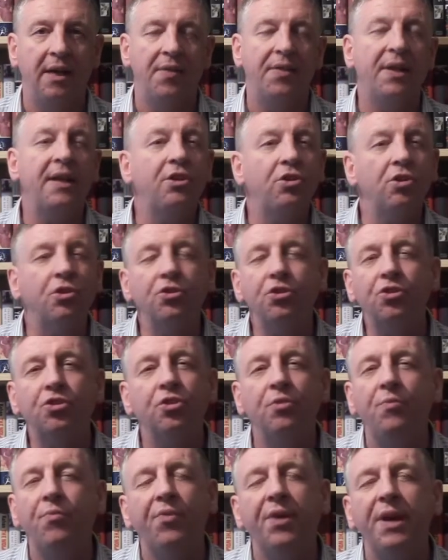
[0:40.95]
They'd done
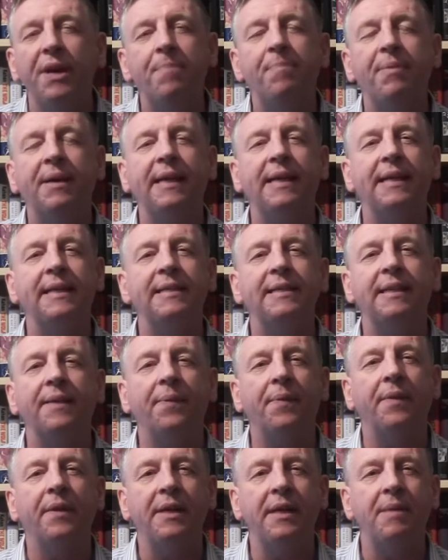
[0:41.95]
some repairs
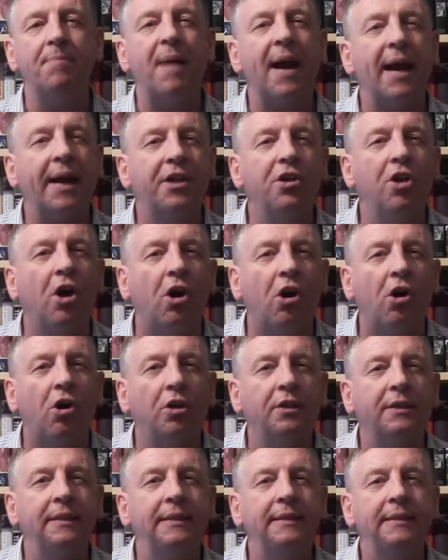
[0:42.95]
in the
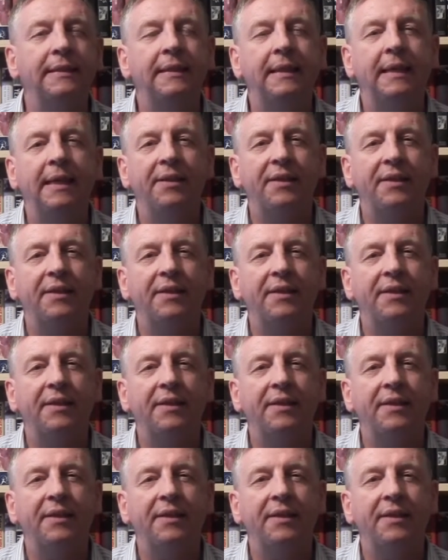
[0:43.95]
backyard and